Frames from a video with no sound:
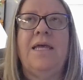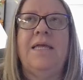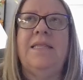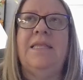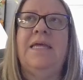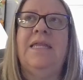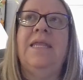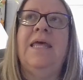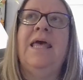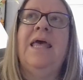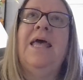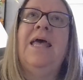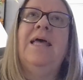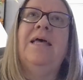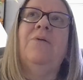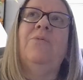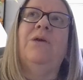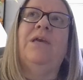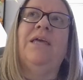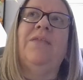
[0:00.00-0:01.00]
And then
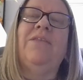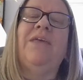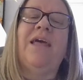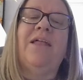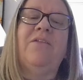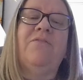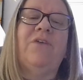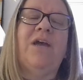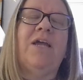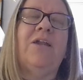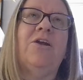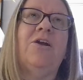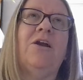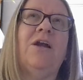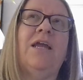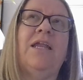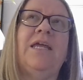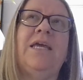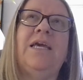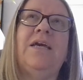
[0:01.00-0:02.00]
we get in the elevator,
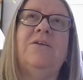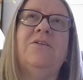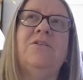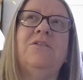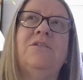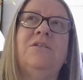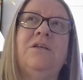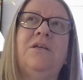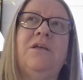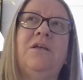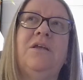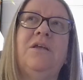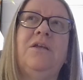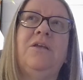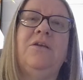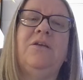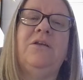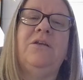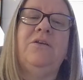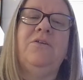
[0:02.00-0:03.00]
and he goes,
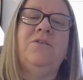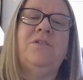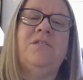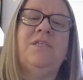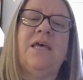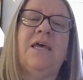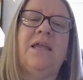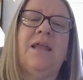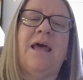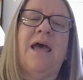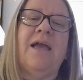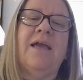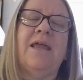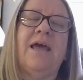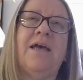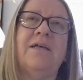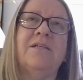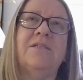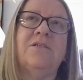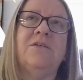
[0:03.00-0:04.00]
you said I could
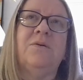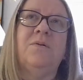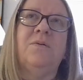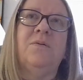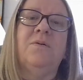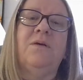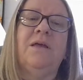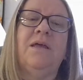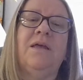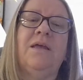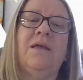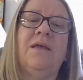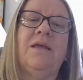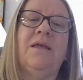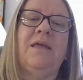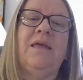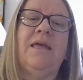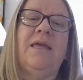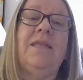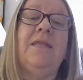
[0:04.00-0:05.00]
ask you
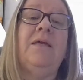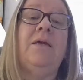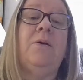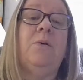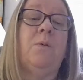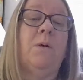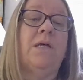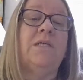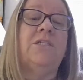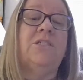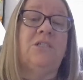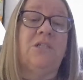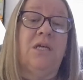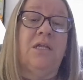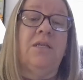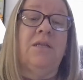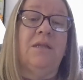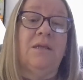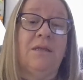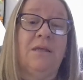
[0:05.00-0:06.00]
any
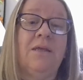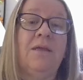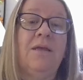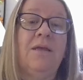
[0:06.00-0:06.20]
question